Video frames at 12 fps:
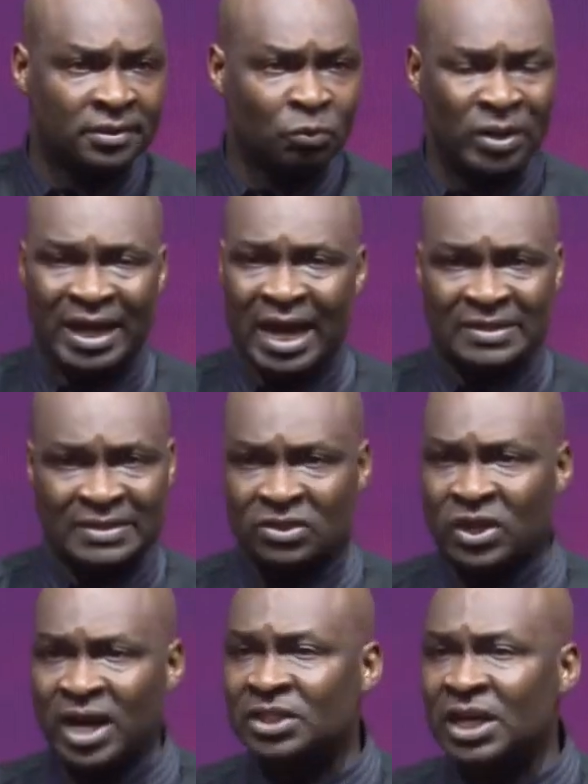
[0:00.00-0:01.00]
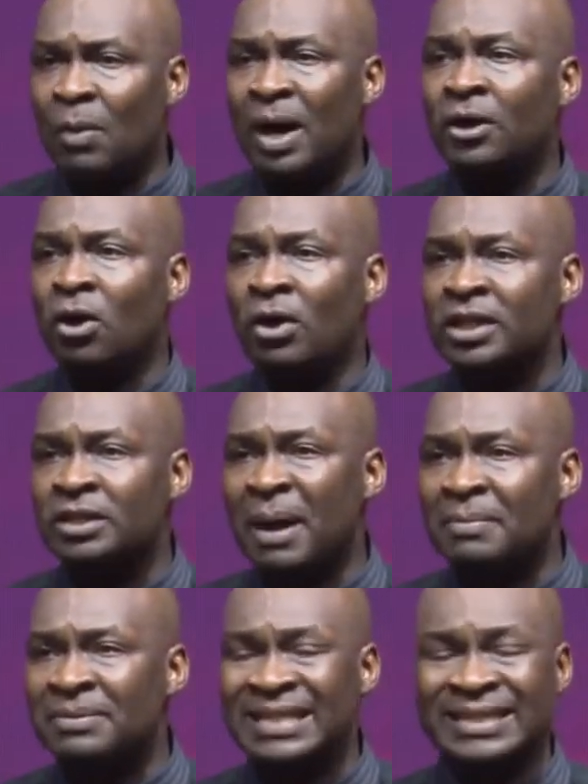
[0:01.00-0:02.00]
we can stretch our knowledge. The
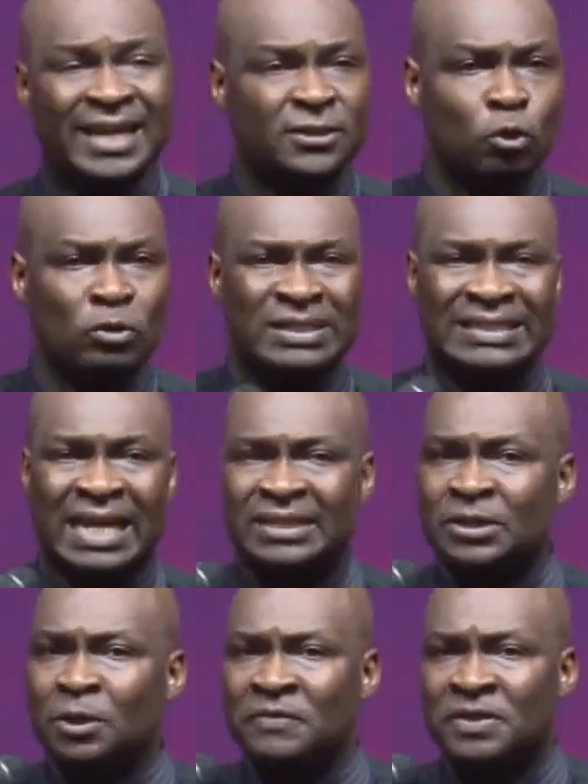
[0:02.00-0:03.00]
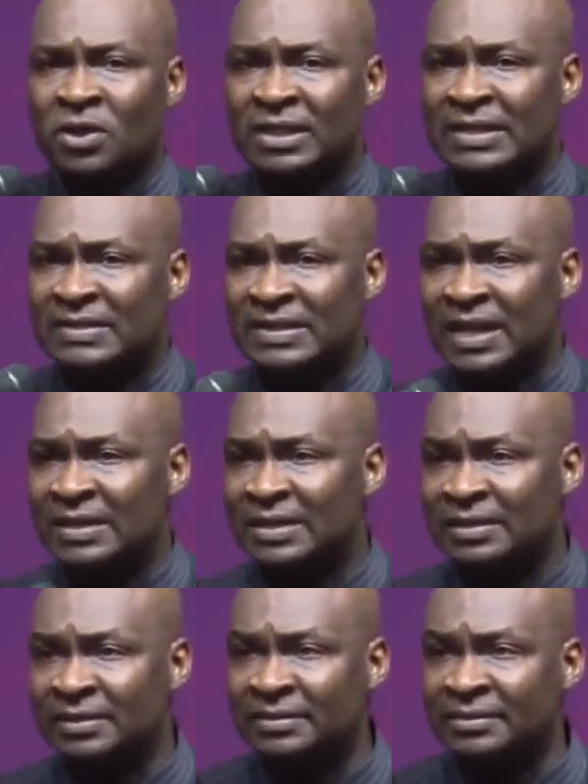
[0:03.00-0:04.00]
Bible said there is no searching of his
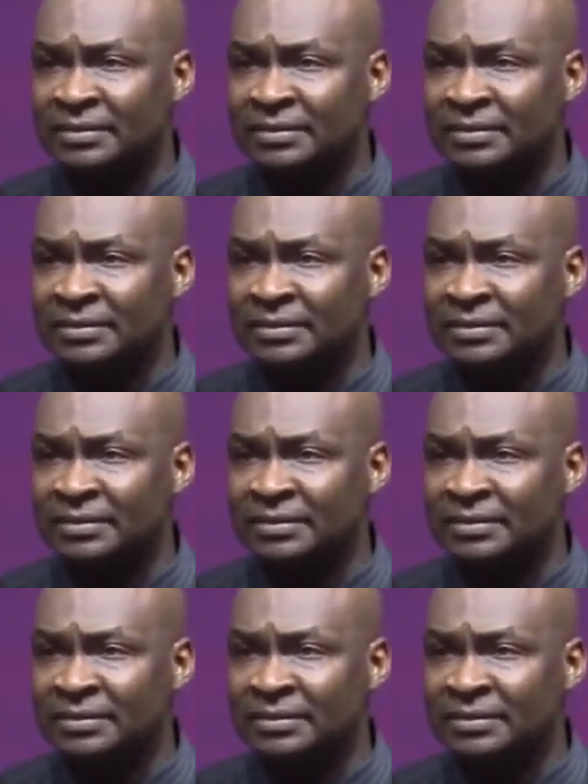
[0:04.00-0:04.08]
understanding.